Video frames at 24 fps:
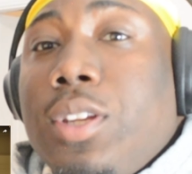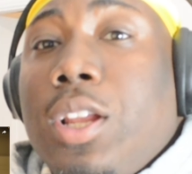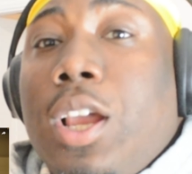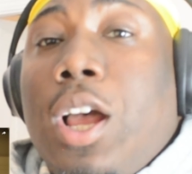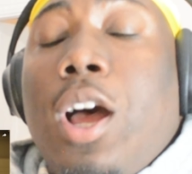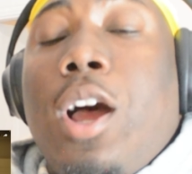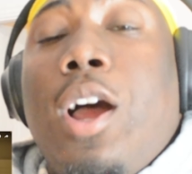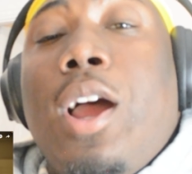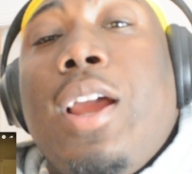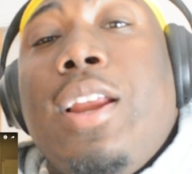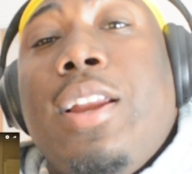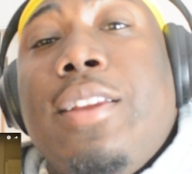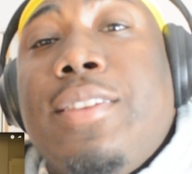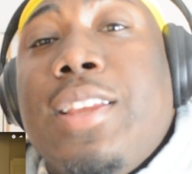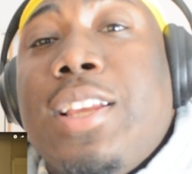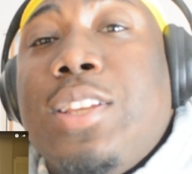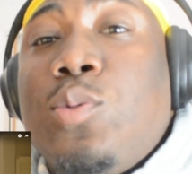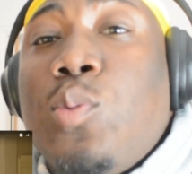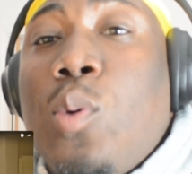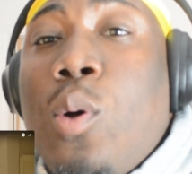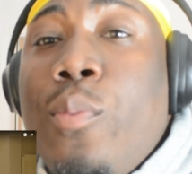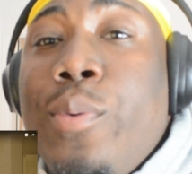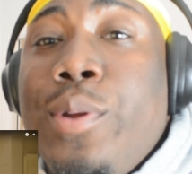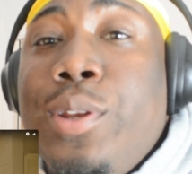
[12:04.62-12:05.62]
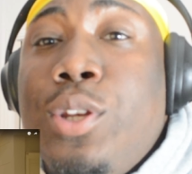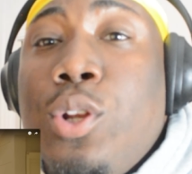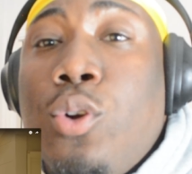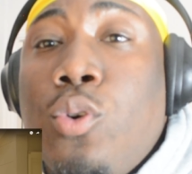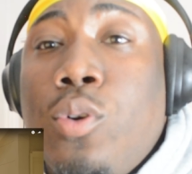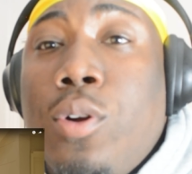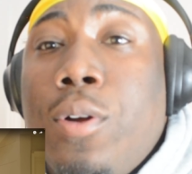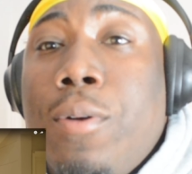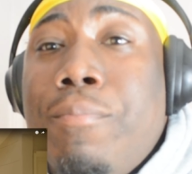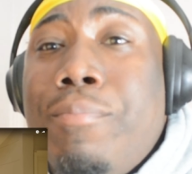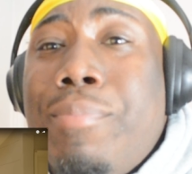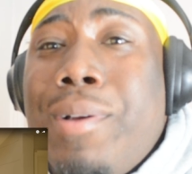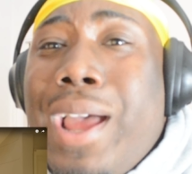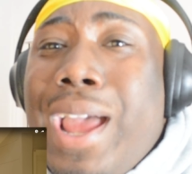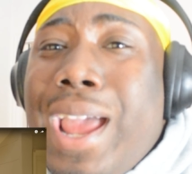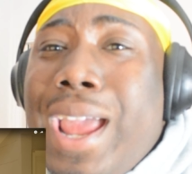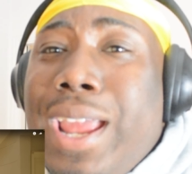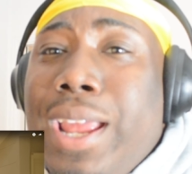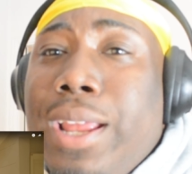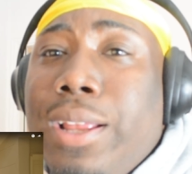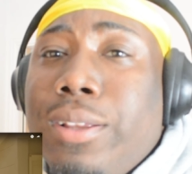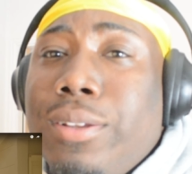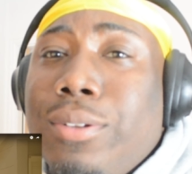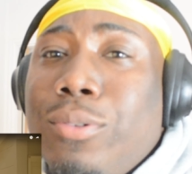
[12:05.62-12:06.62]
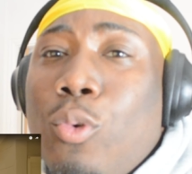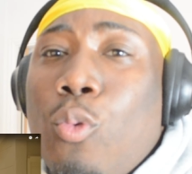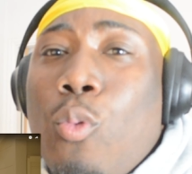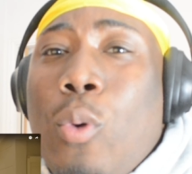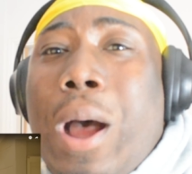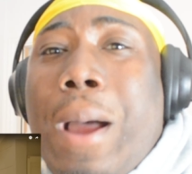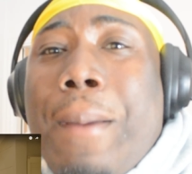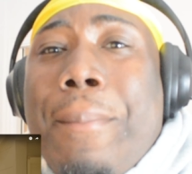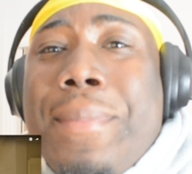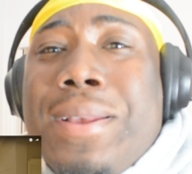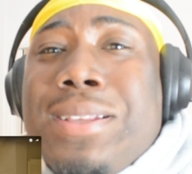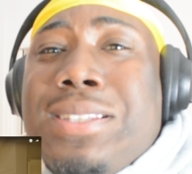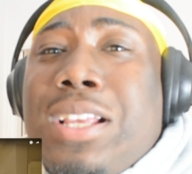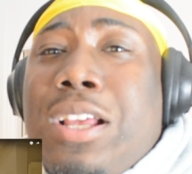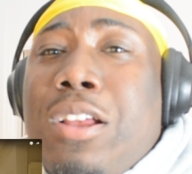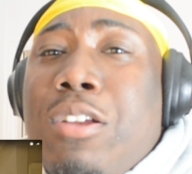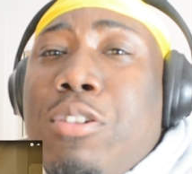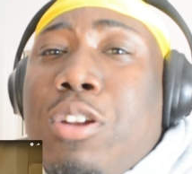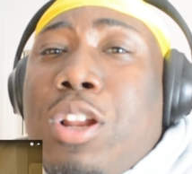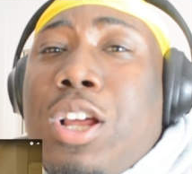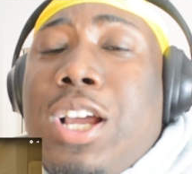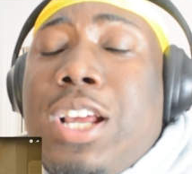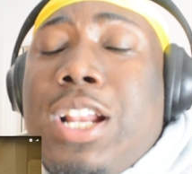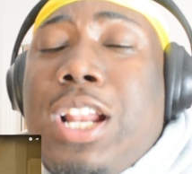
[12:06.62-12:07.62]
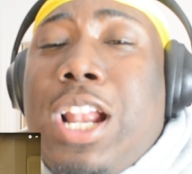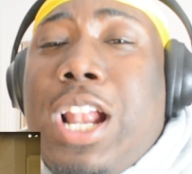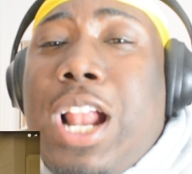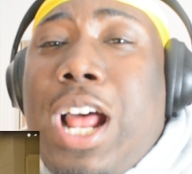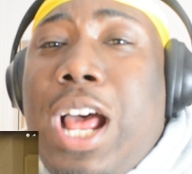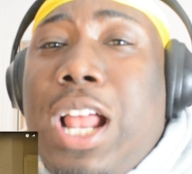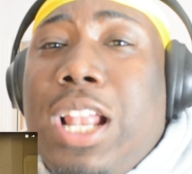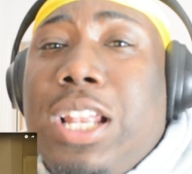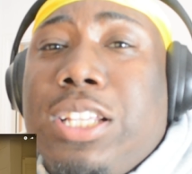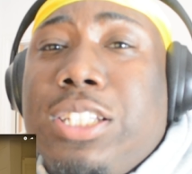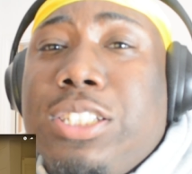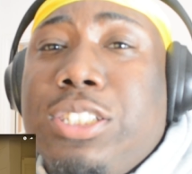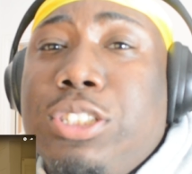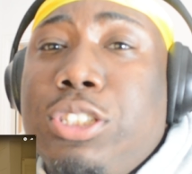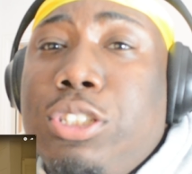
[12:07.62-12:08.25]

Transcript: All right, if that's what we doing. But hey, why miss out on a hundred dollars?